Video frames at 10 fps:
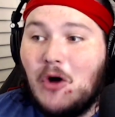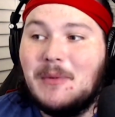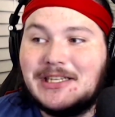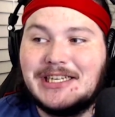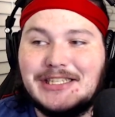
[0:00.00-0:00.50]

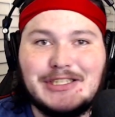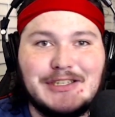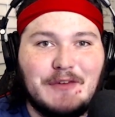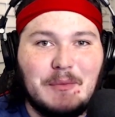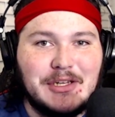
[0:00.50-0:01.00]
much easier
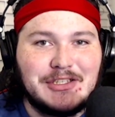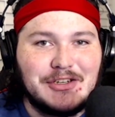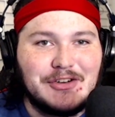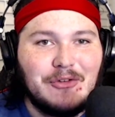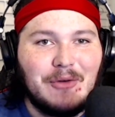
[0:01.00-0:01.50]
for Blizzard,
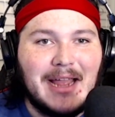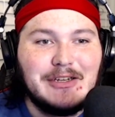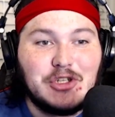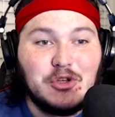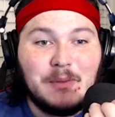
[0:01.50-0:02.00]
right,
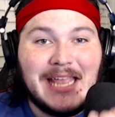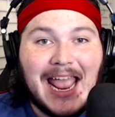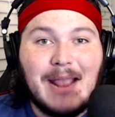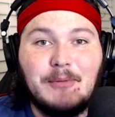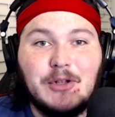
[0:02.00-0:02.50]
to be
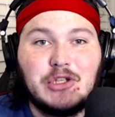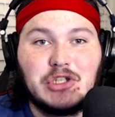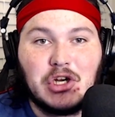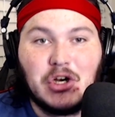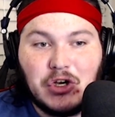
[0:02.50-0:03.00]
able to
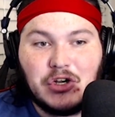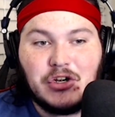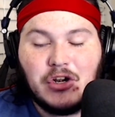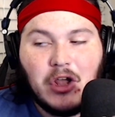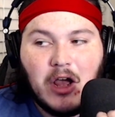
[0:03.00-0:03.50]
turn
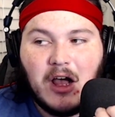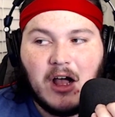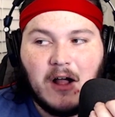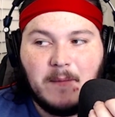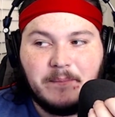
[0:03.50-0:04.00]

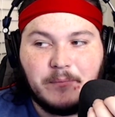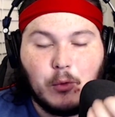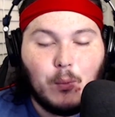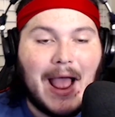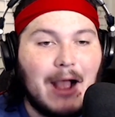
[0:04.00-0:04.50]

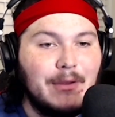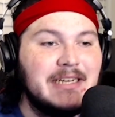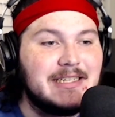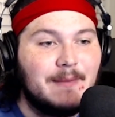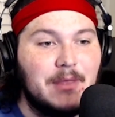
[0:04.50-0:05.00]
WoW into
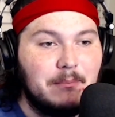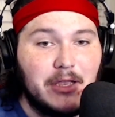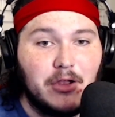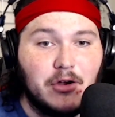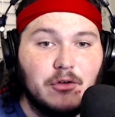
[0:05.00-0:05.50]
something
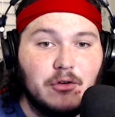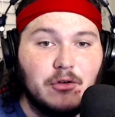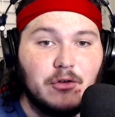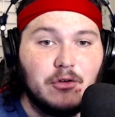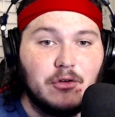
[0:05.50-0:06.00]
bigger, right?
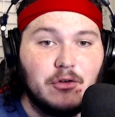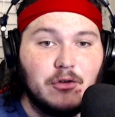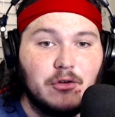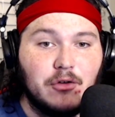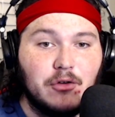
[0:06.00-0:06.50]

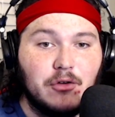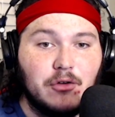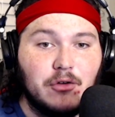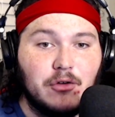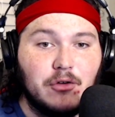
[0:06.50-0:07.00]
They
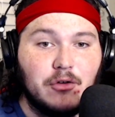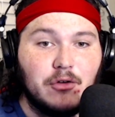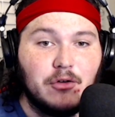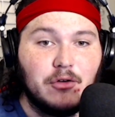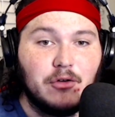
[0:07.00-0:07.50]
and I'm not even
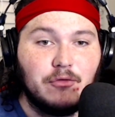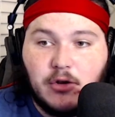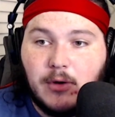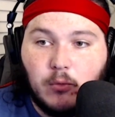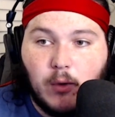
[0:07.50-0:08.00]
saying they had to
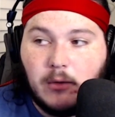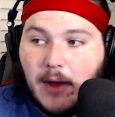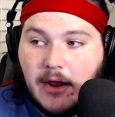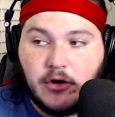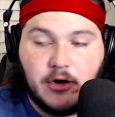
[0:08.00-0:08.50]
do it in one
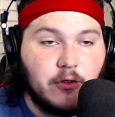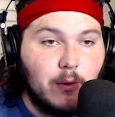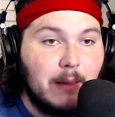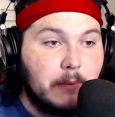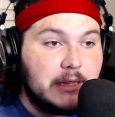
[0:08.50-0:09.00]
way or another
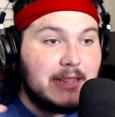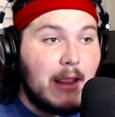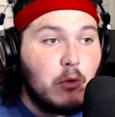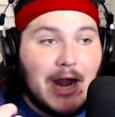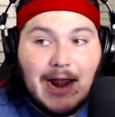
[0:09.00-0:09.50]
way, but they
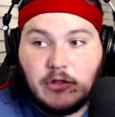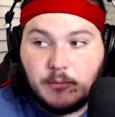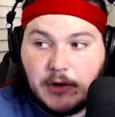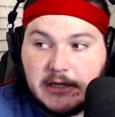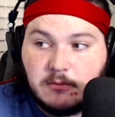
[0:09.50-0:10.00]
were at the
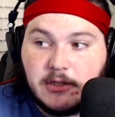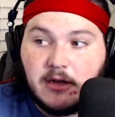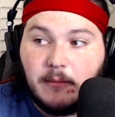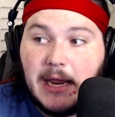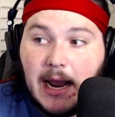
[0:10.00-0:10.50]
precipice
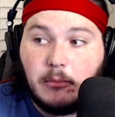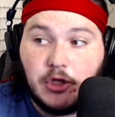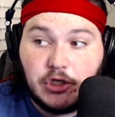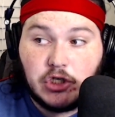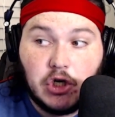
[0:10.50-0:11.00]
of being able
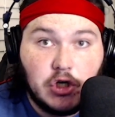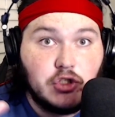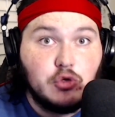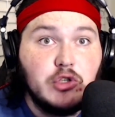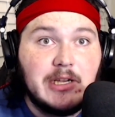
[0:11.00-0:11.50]
to
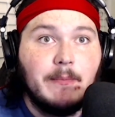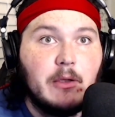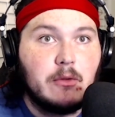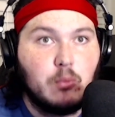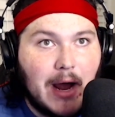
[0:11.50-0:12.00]
do something
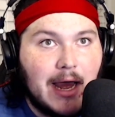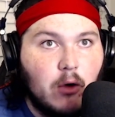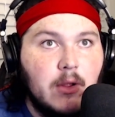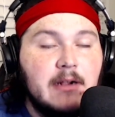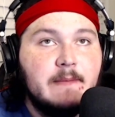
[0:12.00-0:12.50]
with
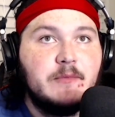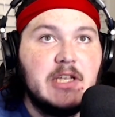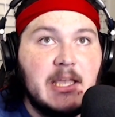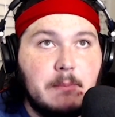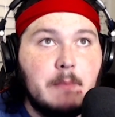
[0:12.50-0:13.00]
WoW to
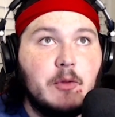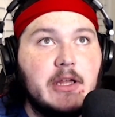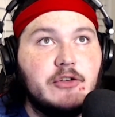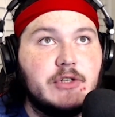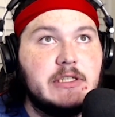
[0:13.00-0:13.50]
get people
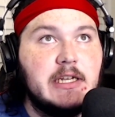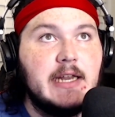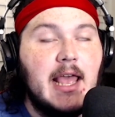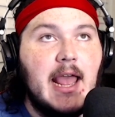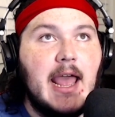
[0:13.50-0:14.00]
interested
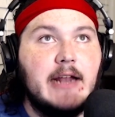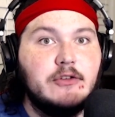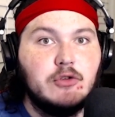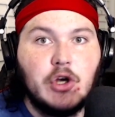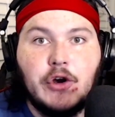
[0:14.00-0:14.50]
and
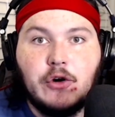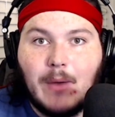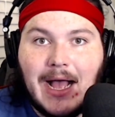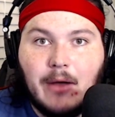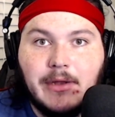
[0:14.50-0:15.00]
to turn
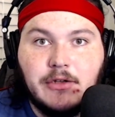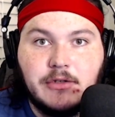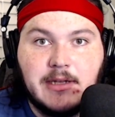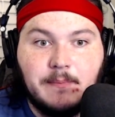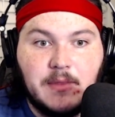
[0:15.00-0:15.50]
WoW into
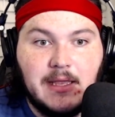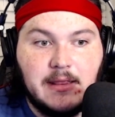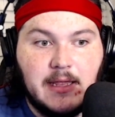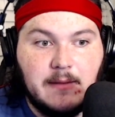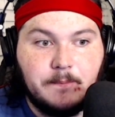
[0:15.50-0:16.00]
something
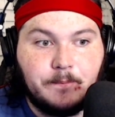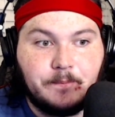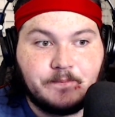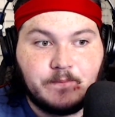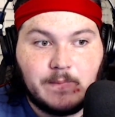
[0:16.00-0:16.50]
that
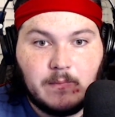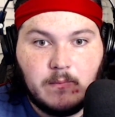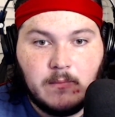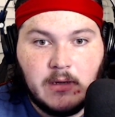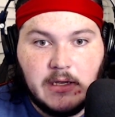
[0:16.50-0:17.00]

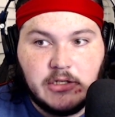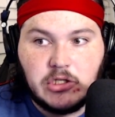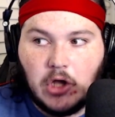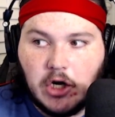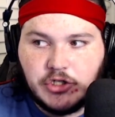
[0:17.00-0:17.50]
is
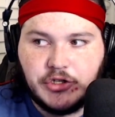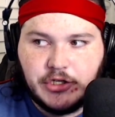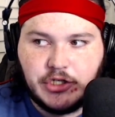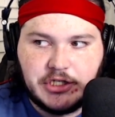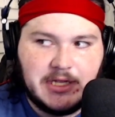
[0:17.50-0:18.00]
larger
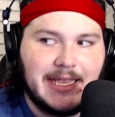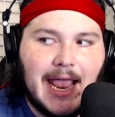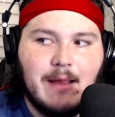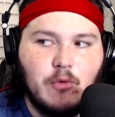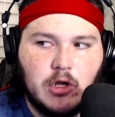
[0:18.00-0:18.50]
than just the
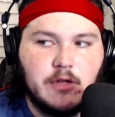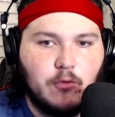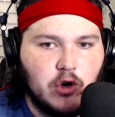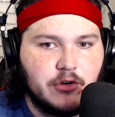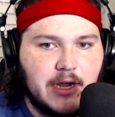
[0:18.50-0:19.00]
game World of
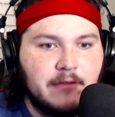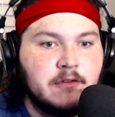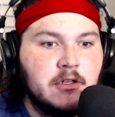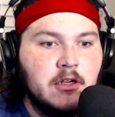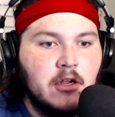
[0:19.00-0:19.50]

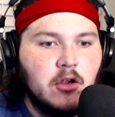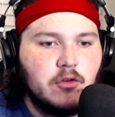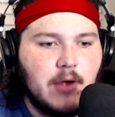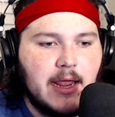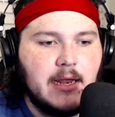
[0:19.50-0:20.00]
Warcraft,
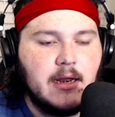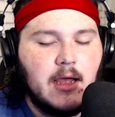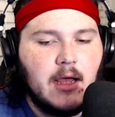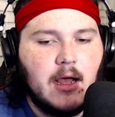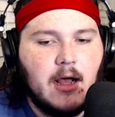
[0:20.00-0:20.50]
right?
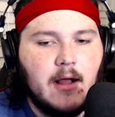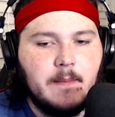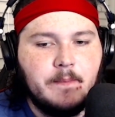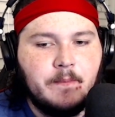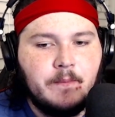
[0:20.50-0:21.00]

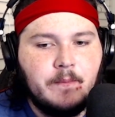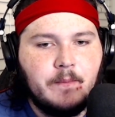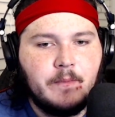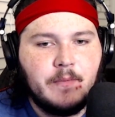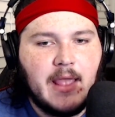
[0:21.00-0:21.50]
And
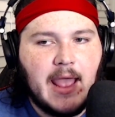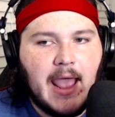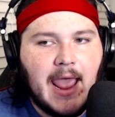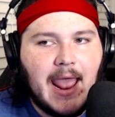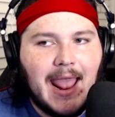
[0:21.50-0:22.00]

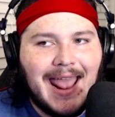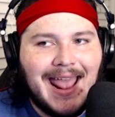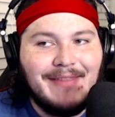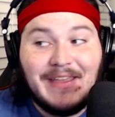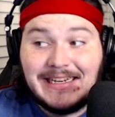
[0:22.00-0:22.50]

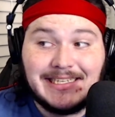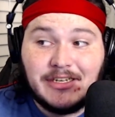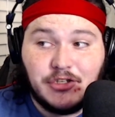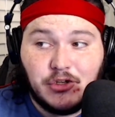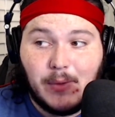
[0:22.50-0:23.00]
they
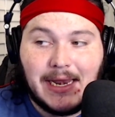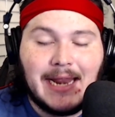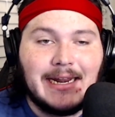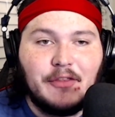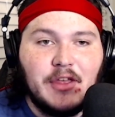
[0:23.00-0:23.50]
didn't do it.
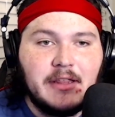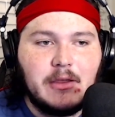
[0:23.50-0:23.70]
And I think that